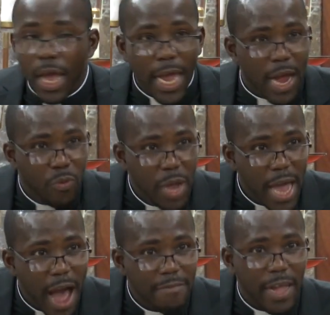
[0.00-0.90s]
Can we
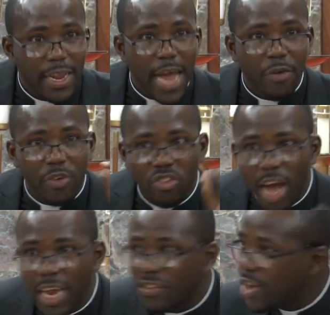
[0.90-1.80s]
have that kind of a
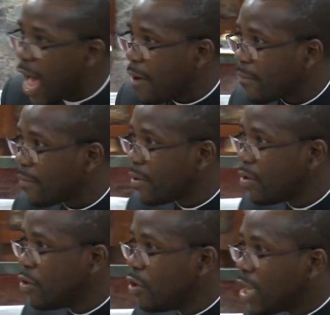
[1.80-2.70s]
challenge now?
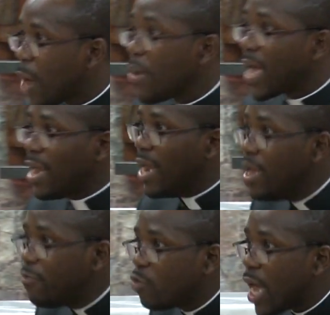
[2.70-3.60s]
That we can
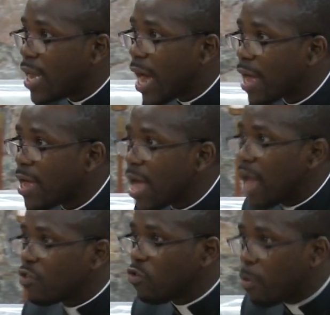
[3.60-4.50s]
live together
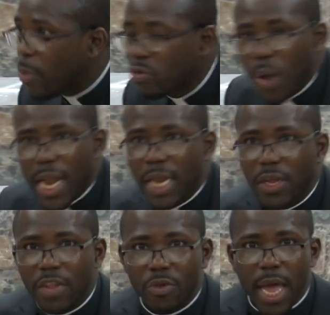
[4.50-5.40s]
and support one
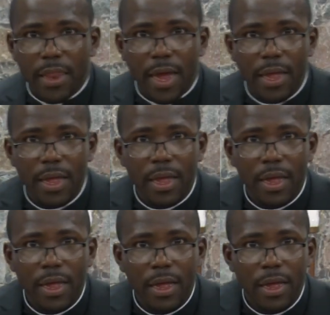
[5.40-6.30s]
another together?
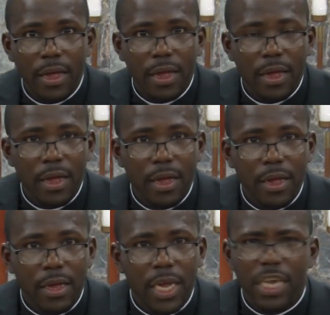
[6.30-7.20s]

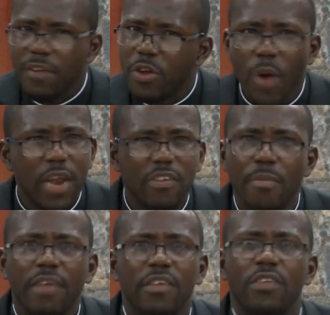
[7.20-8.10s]
Individualism
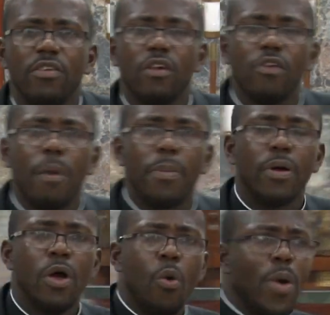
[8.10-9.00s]
has eaten us up.
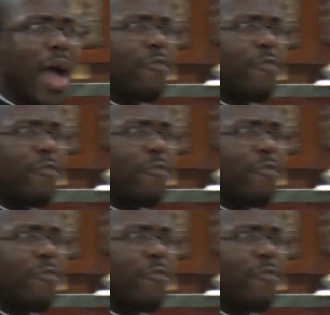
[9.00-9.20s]
We